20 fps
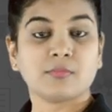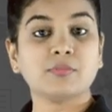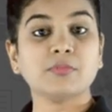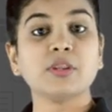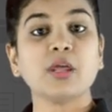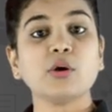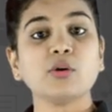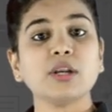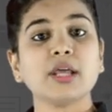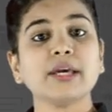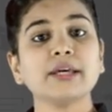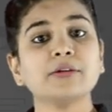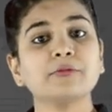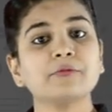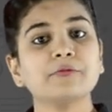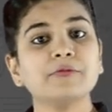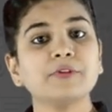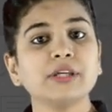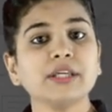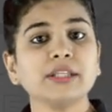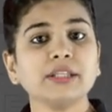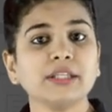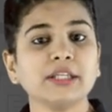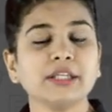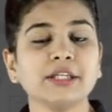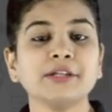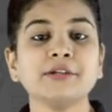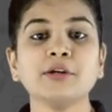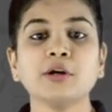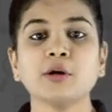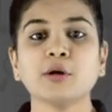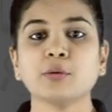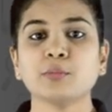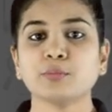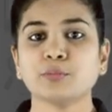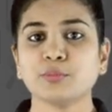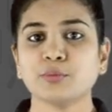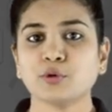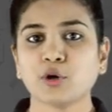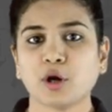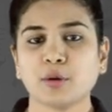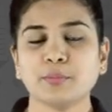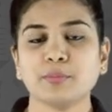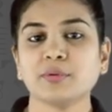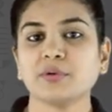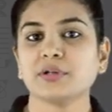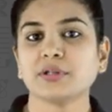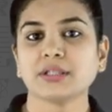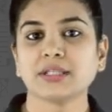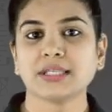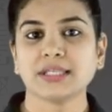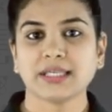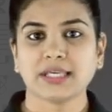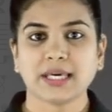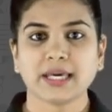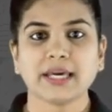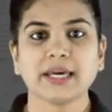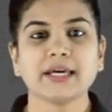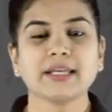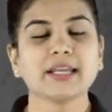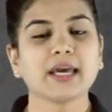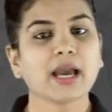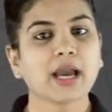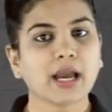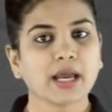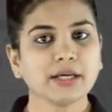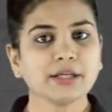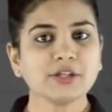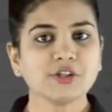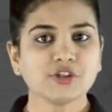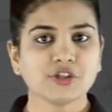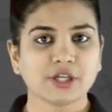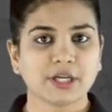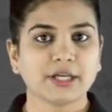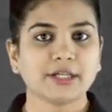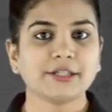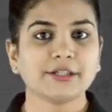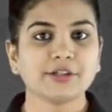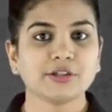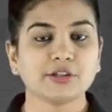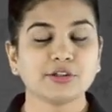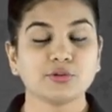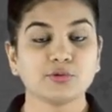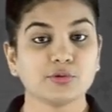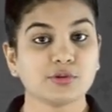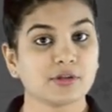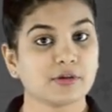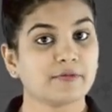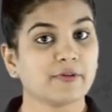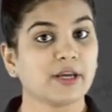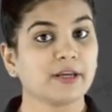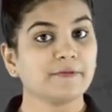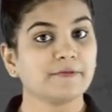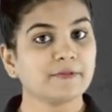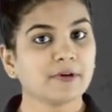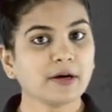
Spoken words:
Now, like we need proper care and shelter to survive